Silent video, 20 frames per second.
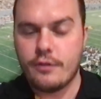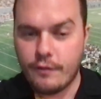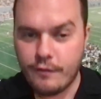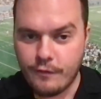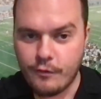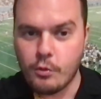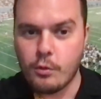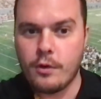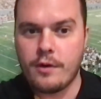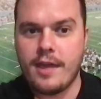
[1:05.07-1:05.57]

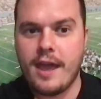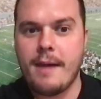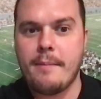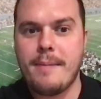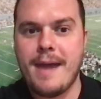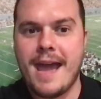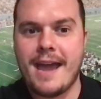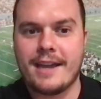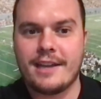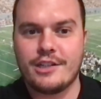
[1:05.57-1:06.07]
for that
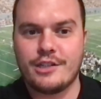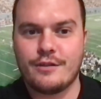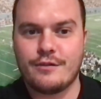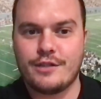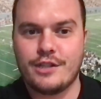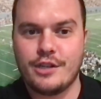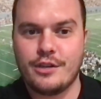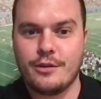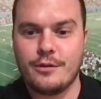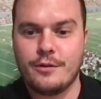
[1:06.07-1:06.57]
package of
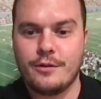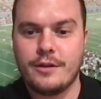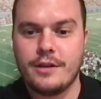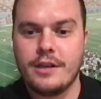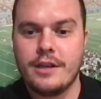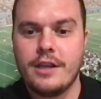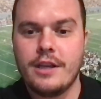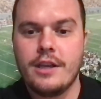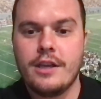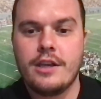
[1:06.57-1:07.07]
two.
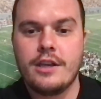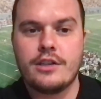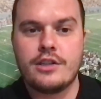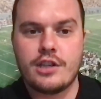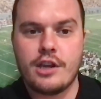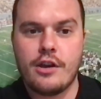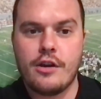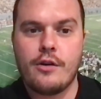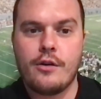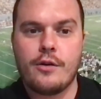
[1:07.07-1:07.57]

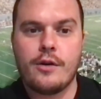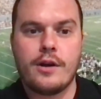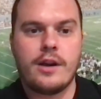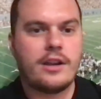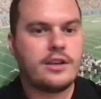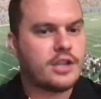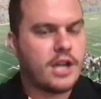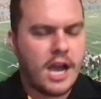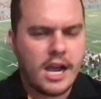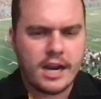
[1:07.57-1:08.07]
So,
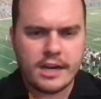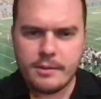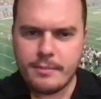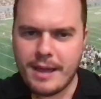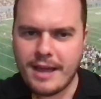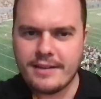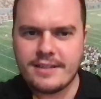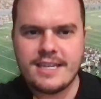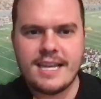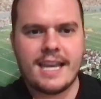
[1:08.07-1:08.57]
talked
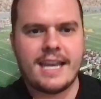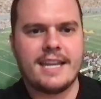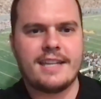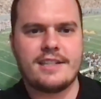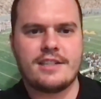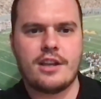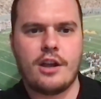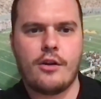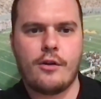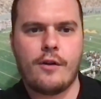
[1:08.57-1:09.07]
about
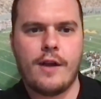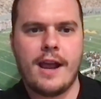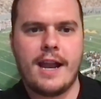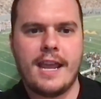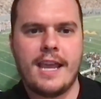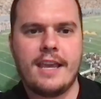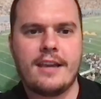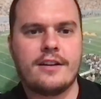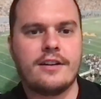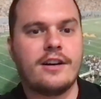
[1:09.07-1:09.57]
tickets
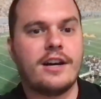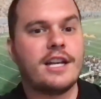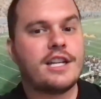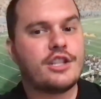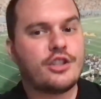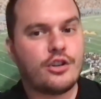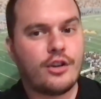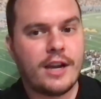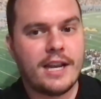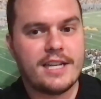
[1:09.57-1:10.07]
already. Let's
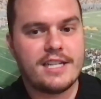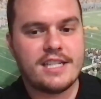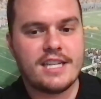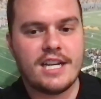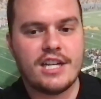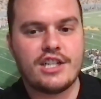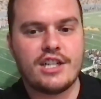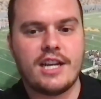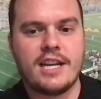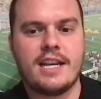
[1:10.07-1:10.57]

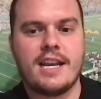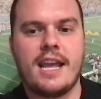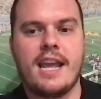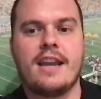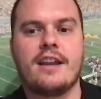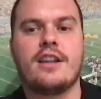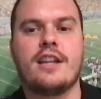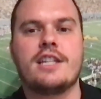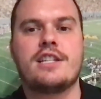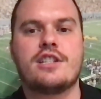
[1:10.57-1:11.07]
transition
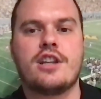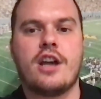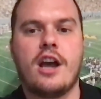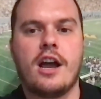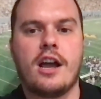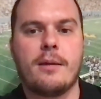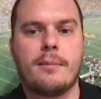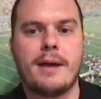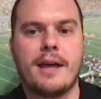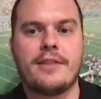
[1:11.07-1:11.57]
and let's
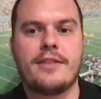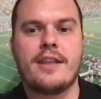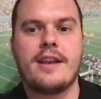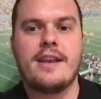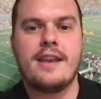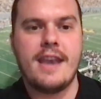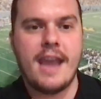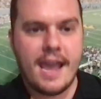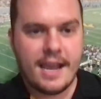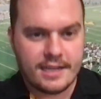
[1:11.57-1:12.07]
talk about the
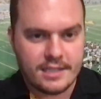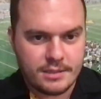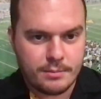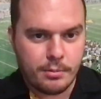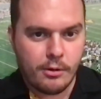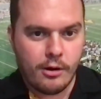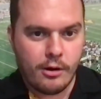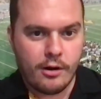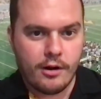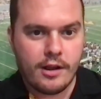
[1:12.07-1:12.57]
next
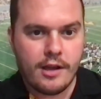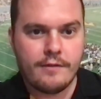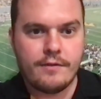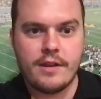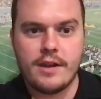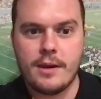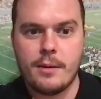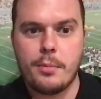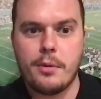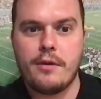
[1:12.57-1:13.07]
part of
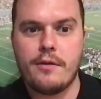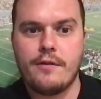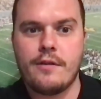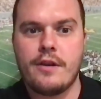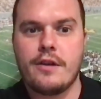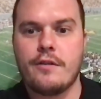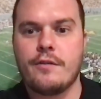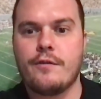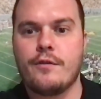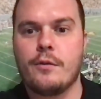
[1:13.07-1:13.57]
the
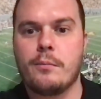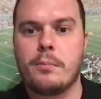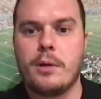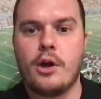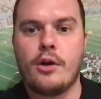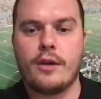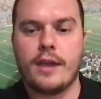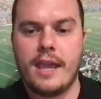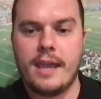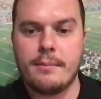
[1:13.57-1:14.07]
WVU
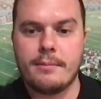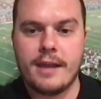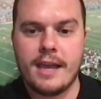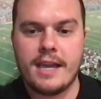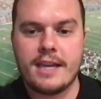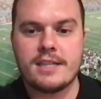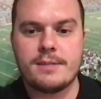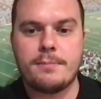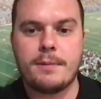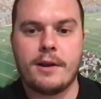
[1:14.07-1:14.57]
football game day
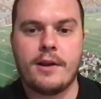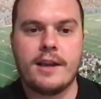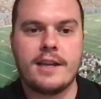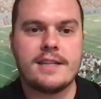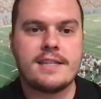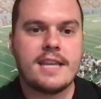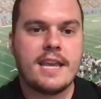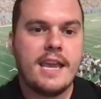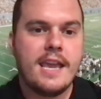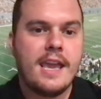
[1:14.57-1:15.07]

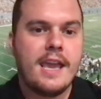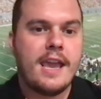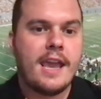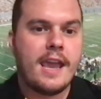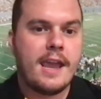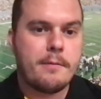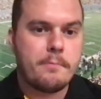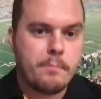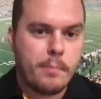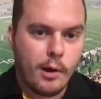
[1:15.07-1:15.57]
experience
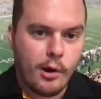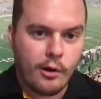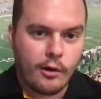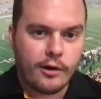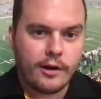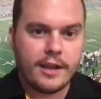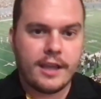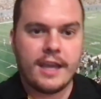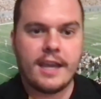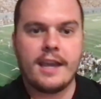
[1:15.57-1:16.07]
in
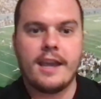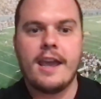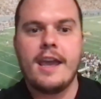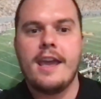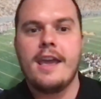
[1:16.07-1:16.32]
parking